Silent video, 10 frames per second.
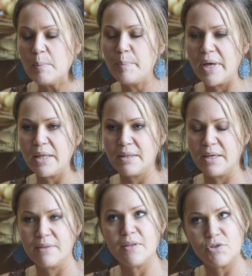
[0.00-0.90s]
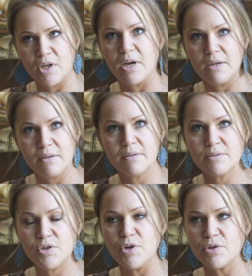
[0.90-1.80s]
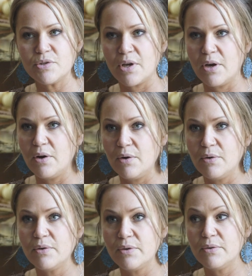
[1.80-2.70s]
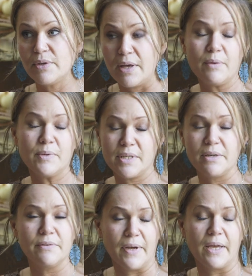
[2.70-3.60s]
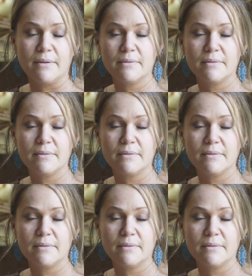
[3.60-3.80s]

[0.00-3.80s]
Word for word: But the hit that she got two years ago, yeah, that was terrifying.